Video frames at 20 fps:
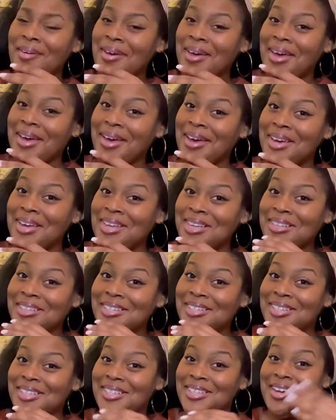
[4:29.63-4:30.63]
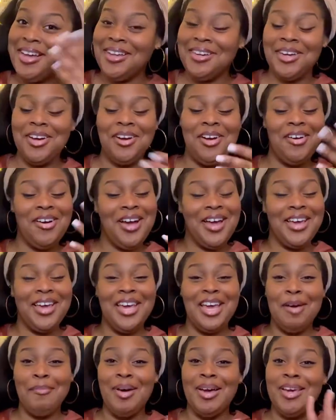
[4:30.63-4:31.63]
okay. Y'all know how I
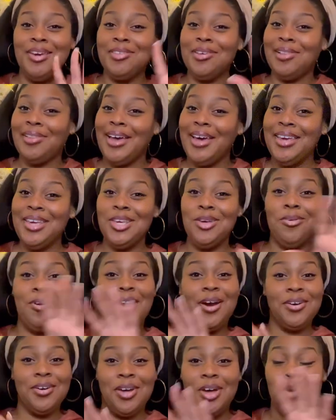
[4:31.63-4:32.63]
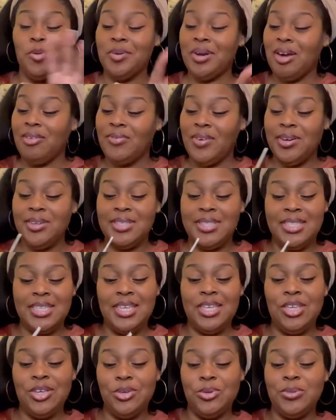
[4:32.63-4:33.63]
am. I either like you or I don't when I first see
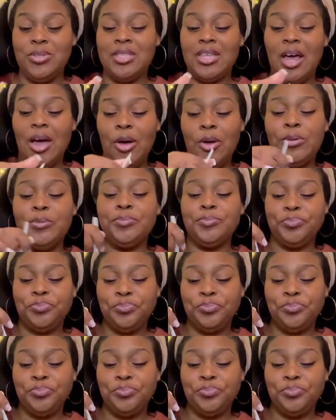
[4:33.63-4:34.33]
you. So